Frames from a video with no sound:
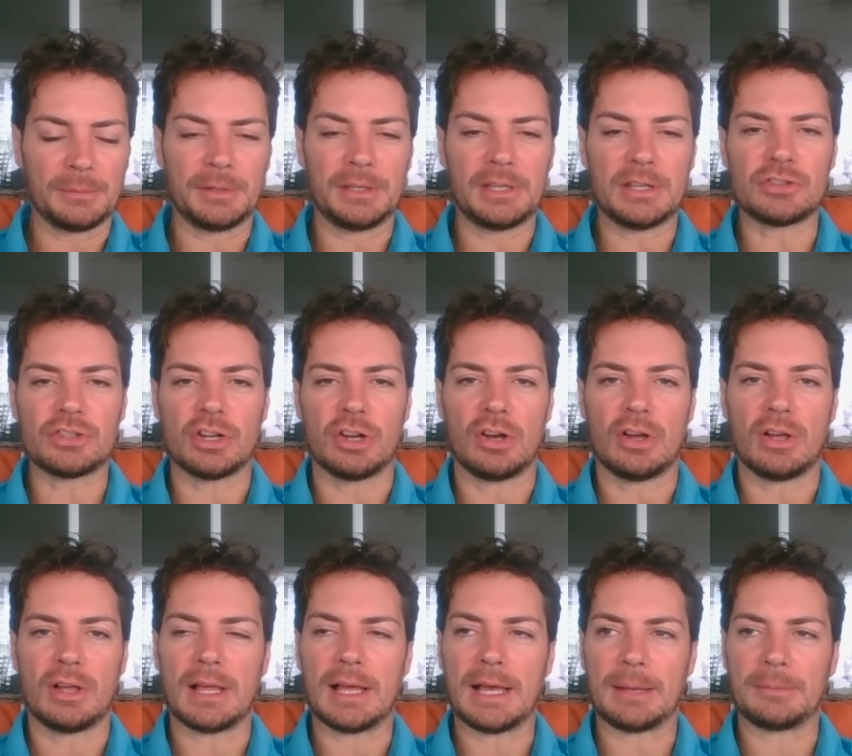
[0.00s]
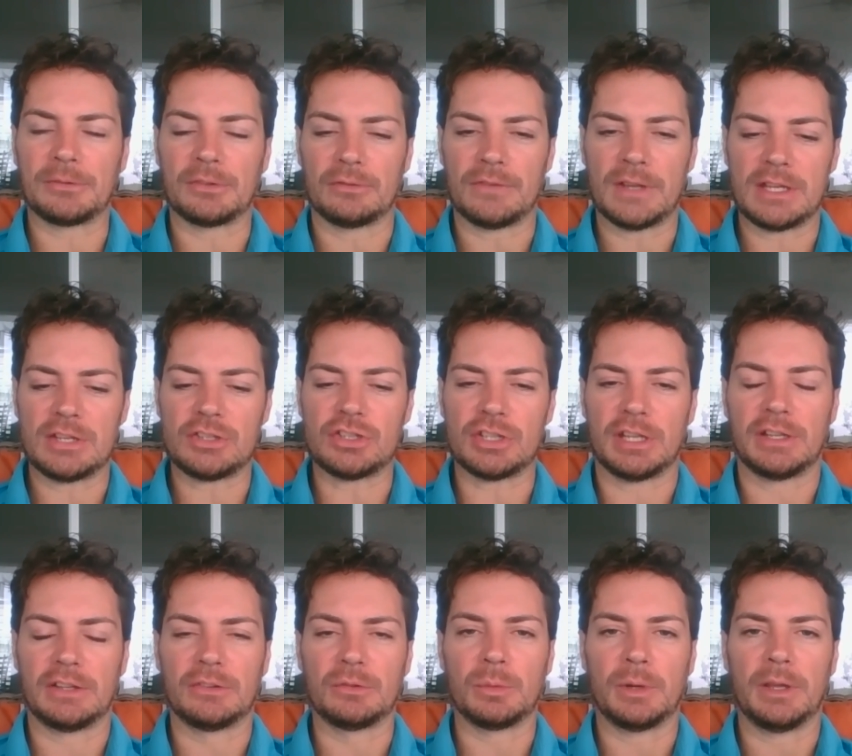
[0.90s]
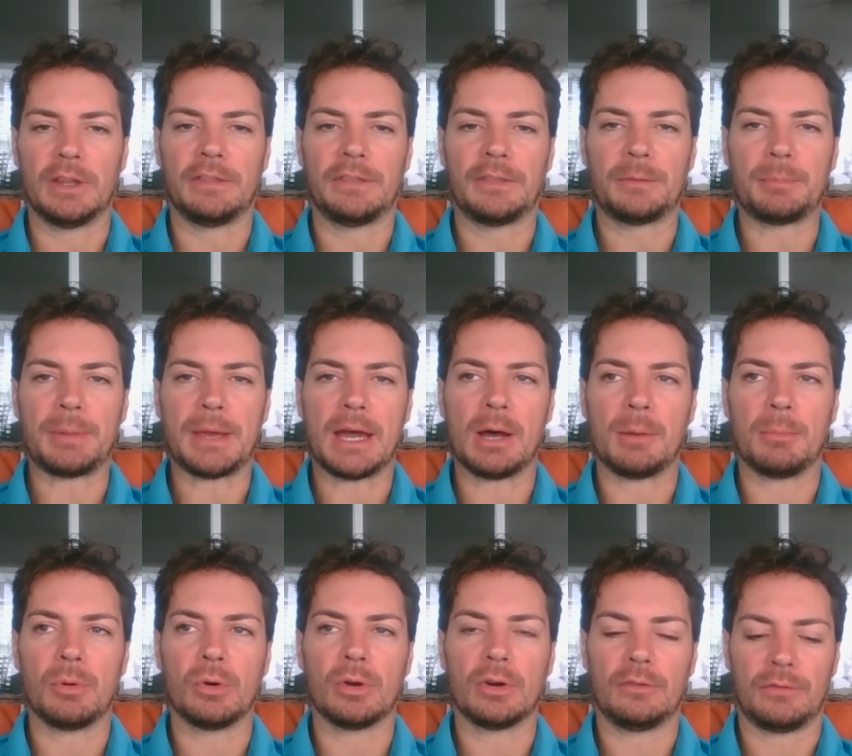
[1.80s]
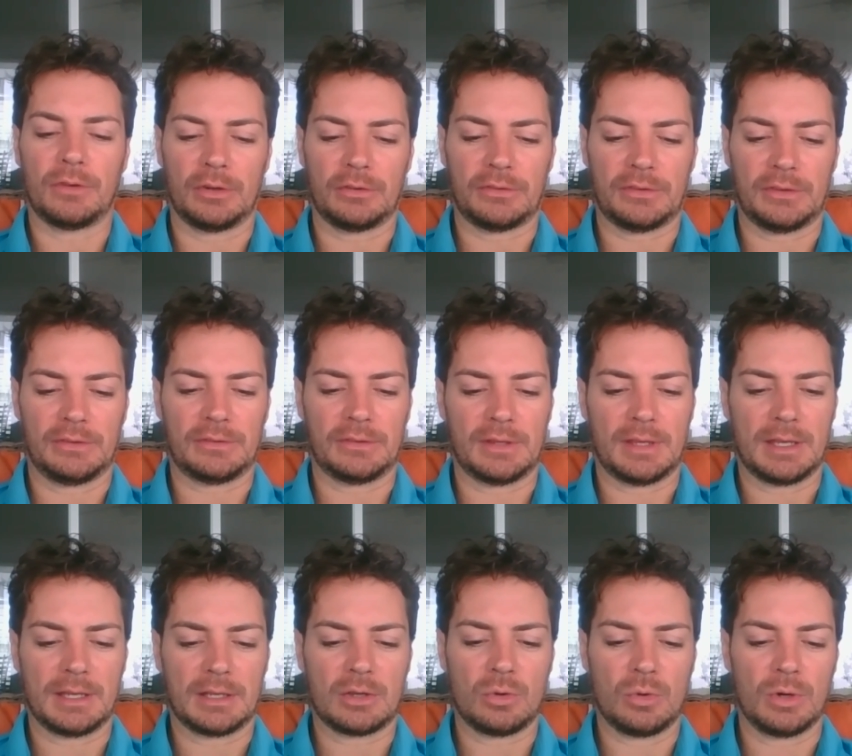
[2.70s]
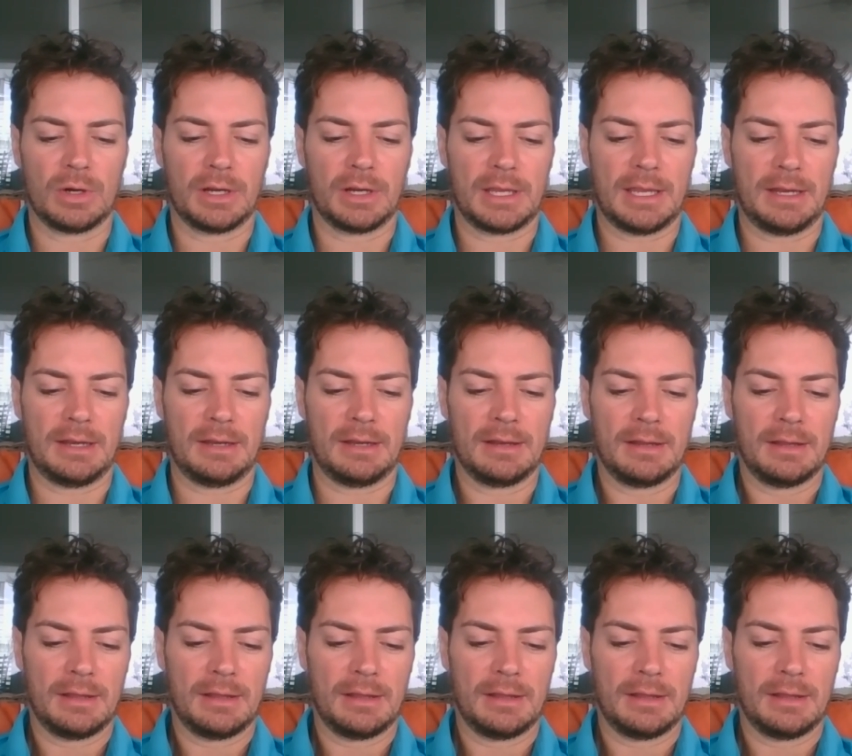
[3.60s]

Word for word: additional observations with PAL board versus uh, corrugated.